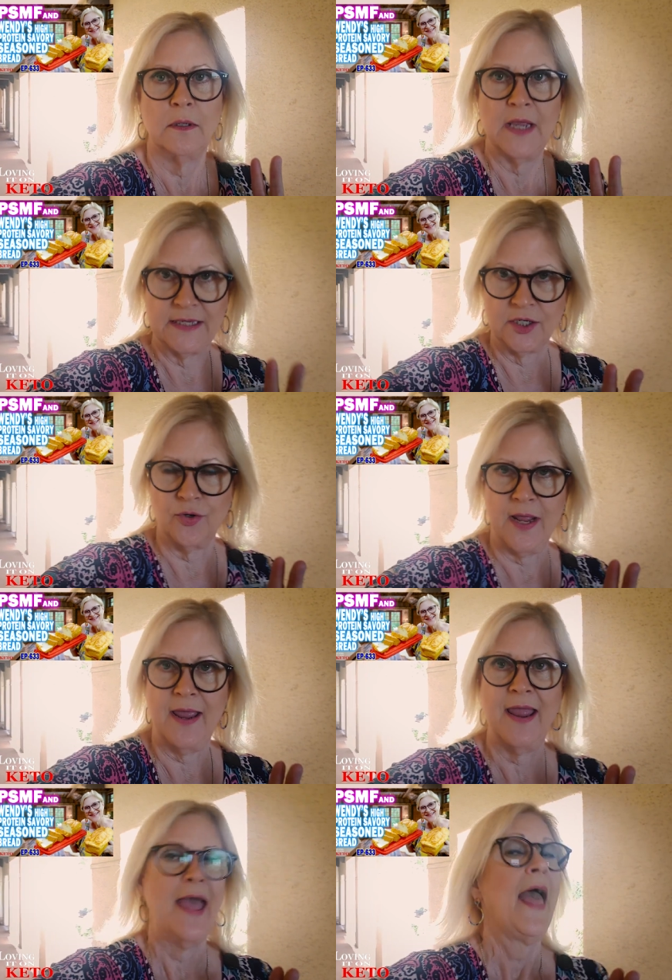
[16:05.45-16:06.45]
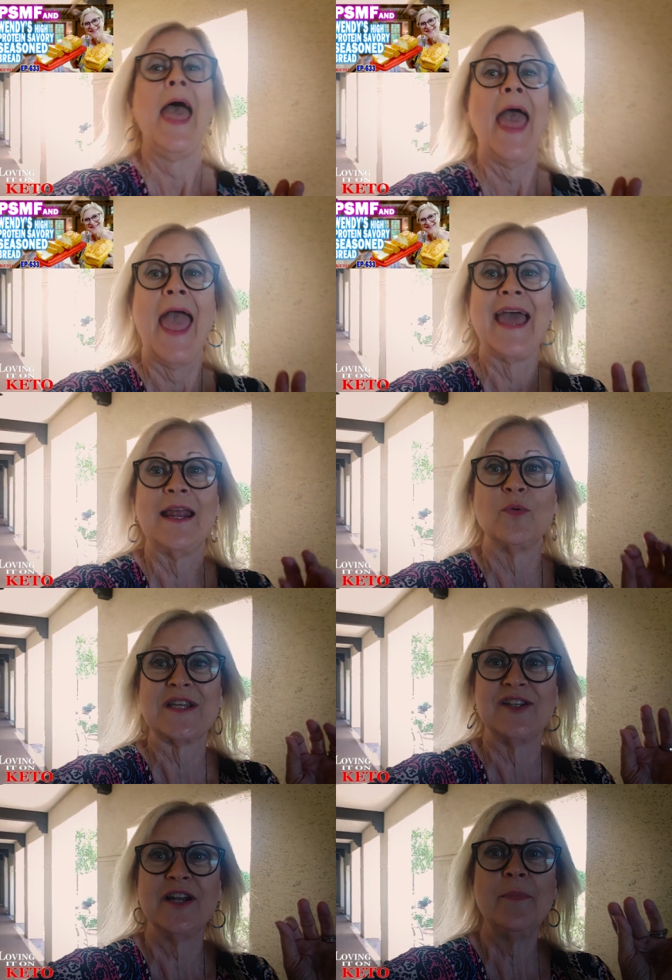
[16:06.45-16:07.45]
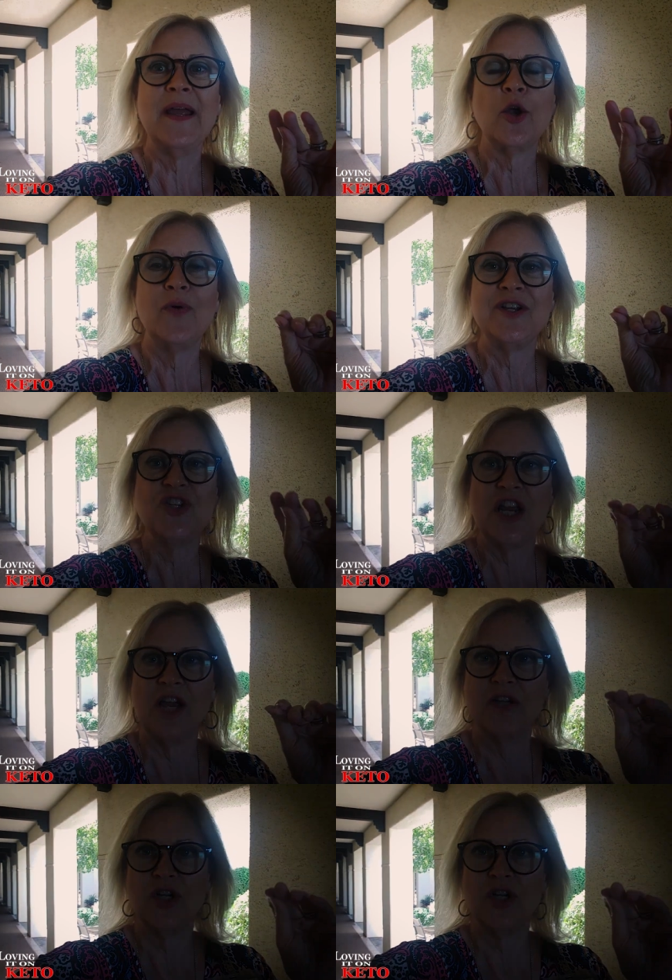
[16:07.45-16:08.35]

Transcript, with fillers: yesterday, and it was a little bit crunchy on